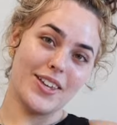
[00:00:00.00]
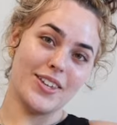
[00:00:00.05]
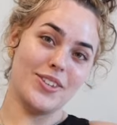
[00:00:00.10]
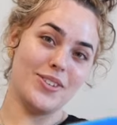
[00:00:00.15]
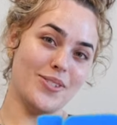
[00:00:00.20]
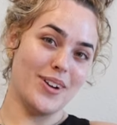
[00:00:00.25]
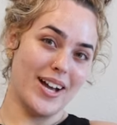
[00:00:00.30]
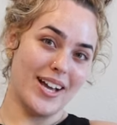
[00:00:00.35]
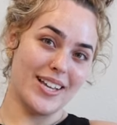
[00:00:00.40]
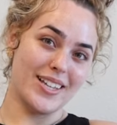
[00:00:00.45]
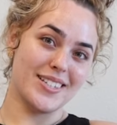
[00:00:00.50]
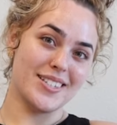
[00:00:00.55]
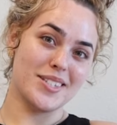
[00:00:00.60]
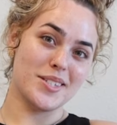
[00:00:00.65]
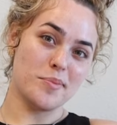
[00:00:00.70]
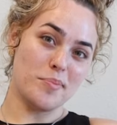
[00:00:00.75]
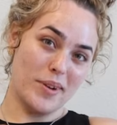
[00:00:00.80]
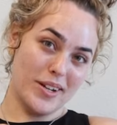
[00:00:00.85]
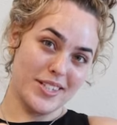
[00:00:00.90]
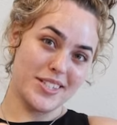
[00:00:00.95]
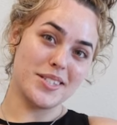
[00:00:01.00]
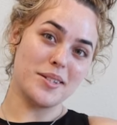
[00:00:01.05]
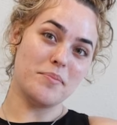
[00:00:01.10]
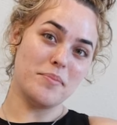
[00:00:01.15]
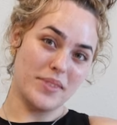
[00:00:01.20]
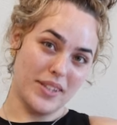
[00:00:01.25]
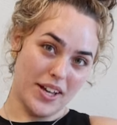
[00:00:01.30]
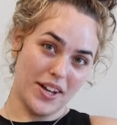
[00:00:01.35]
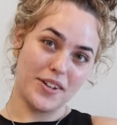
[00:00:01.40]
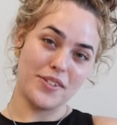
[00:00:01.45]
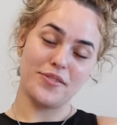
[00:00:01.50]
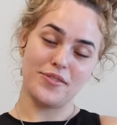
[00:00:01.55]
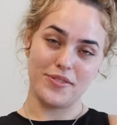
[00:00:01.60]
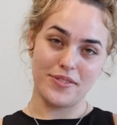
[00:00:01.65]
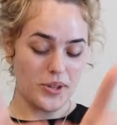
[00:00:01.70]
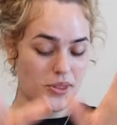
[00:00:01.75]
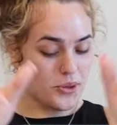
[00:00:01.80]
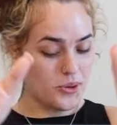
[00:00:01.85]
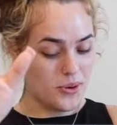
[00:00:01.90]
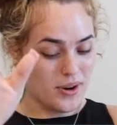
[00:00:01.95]
you guys spread some love
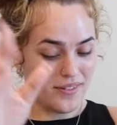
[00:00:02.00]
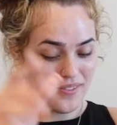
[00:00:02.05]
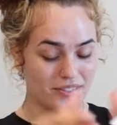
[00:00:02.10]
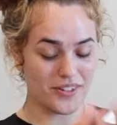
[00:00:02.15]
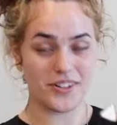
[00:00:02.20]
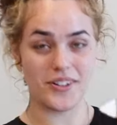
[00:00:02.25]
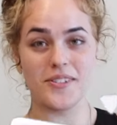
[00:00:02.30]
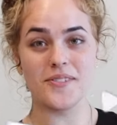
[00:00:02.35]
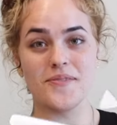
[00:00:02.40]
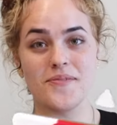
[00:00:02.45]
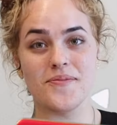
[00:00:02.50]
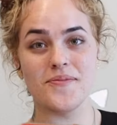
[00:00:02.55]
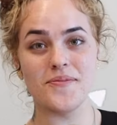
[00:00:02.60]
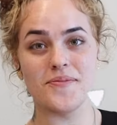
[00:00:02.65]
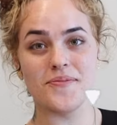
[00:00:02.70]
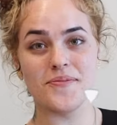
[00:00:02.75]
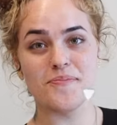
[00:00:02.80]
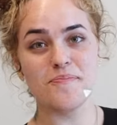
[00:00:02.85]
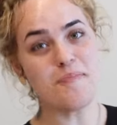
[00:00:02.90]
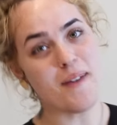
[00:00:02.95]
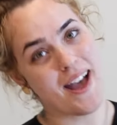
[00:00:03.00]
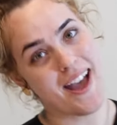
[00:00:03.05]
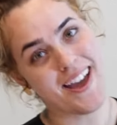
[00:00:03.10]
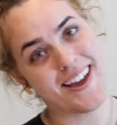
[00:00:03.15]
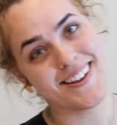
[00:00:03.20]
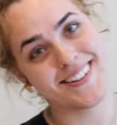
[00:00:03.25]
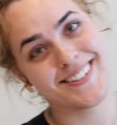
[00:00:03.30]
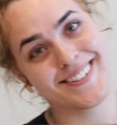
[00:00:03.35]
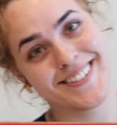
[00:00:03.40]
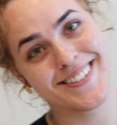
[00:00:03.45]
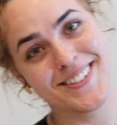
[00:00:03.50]
with whoever. Bye.